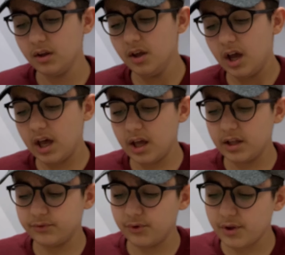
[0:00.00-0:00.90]

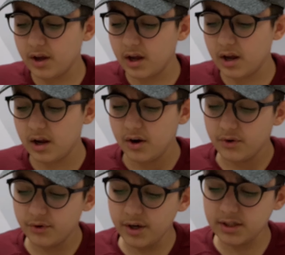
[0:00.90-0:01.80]
And for the
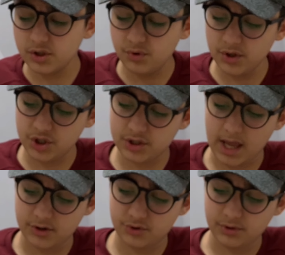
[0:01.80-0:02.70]
Razer switches,
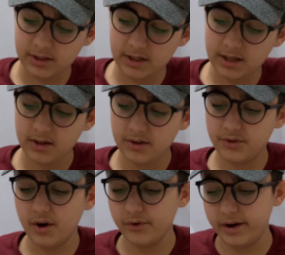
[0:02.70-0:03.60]
actually, they
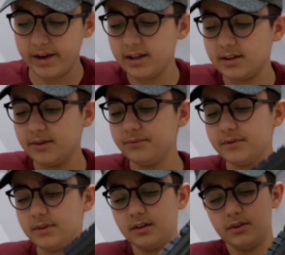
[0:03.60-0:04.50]
are red.
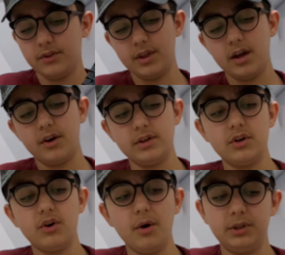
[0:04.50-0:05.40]
The
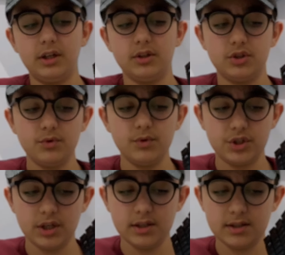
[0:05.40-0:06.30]
Razer Optical
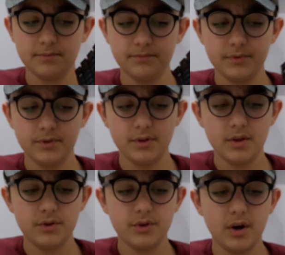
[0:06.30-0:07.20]
Switches.
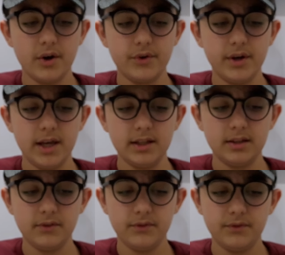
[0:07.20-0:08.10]
They are
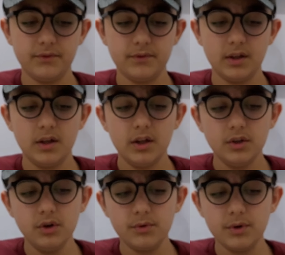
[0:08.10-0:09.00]
red.
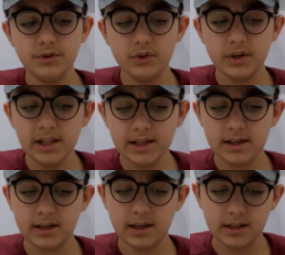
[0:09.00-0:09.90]
Look, when you're
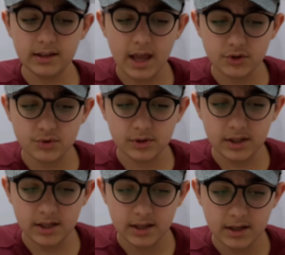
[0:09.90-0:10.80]
clicking it,
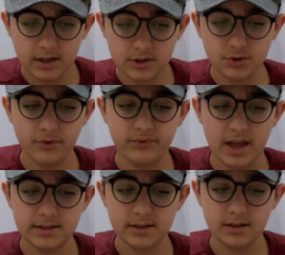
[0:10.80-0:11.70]
actually, it's so fast.